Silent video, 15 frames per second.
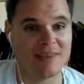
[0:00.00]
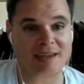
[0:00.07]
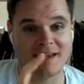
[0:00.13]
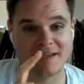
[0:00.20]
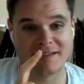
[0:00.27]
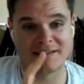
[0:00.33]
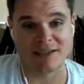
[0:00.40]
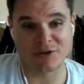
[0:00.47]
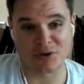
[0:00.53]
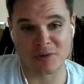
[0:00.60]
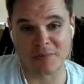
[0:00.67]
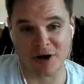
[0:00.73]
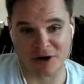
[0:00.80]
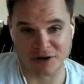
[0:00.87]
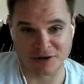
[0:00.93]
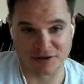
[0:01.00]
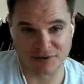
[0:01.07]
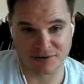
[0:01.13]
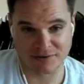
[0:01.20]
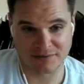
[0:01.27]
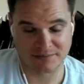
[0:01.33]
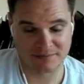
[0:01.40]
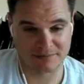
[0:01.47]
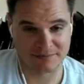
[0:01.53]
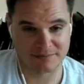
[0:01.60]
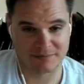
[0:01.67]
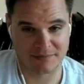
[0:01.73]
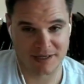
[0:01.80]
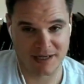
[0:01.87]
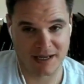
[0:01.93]
is digital marketers
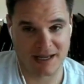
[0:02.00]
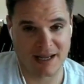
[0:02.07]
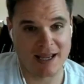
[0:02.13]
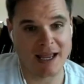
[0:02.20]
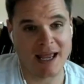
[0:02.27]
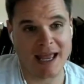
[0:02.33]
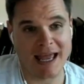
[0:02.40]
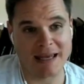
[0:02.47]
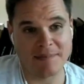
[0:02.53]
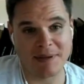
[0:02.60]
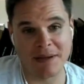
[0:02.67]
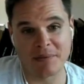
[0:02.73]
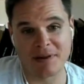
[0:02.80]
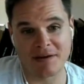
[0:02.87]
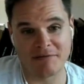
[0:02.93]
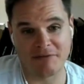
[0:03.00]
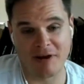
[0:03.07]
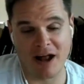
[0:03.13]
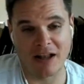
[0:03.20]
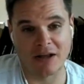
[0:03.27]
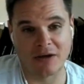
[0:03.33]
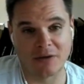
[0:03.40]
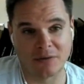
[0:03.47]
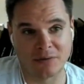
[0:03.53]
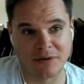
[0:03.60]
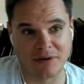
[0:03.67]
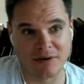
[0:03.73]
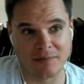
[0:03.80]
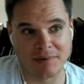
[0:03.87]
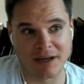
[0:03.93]
and people that follow
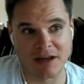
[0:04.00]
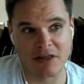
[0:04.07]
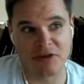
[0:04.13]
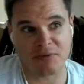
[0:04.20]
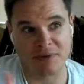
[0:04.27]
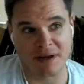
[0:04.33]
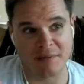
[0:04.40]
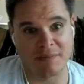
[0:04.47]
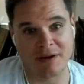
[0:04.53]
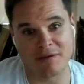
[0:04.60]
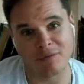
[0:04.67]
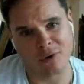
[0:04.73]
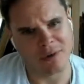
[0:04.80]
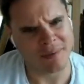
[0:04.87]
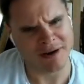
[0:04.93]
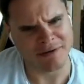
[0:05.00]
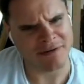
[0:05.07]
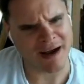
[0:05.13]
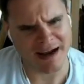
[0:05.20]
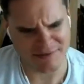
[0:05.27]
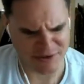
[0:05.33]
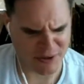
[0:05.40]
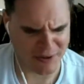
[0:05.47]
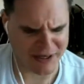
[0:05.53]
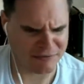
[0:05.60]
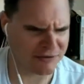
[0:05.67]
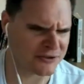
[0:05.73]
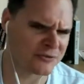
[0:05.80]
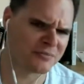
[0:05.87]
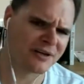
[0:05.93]
the big three, big four, big five. So like
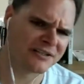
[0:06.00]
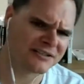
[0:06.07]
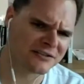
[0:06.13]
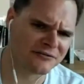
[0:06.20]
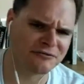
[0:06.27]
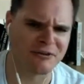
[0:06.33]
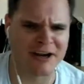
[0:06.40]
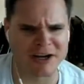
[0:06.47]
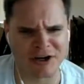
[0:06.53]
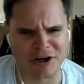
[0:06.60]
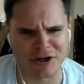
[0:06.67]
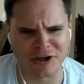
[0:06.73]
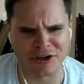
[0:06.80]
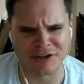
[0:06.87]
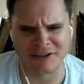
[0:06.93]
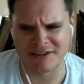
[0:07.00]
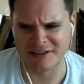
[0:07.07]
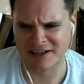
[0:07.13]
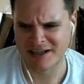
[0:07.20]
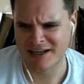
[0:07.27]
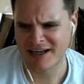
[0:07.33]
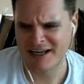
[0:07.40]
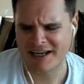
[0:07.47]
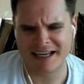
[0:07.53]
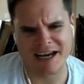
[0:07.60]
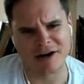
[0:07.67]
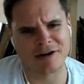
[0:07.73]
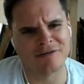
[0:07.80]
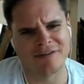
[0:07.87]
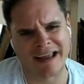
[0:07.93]
Russell Brunson, Frank Kern,
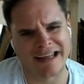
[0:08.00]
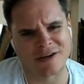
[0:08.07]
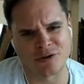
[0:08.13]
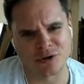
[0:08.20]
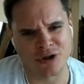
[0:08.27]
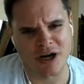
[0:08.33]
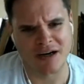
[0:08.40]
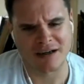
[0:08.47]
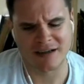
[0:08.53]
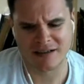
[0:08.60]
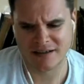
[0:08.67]
Gary Vaynerchuk.